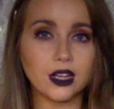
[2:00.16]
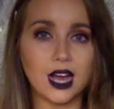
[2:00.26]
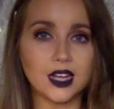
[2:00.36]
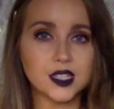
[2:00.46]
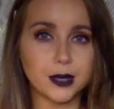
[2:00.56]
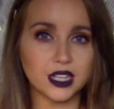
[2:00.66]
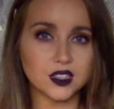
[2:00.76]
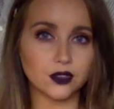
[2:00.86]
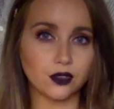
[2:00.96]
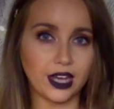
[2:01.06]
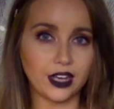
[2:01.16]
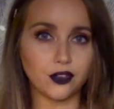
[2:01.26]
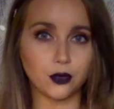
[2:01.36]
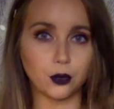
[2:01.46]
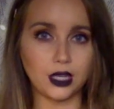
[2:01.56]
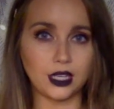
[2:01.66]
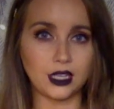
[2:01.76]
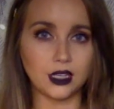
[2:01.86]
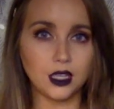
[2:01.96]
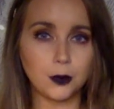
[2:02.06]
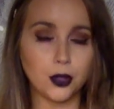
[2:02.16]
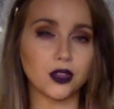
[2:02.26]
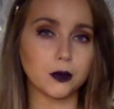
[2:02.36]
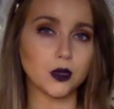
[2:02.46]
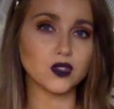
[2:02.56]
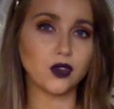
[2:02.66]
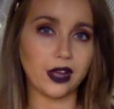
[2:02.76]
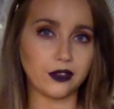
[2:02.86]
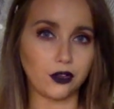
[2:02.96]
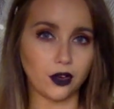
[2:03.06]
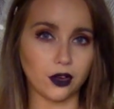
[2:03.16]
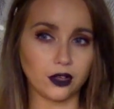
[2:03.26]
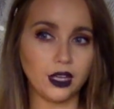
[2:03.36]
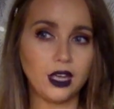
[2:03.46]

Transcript: aspects of life we put the most value on.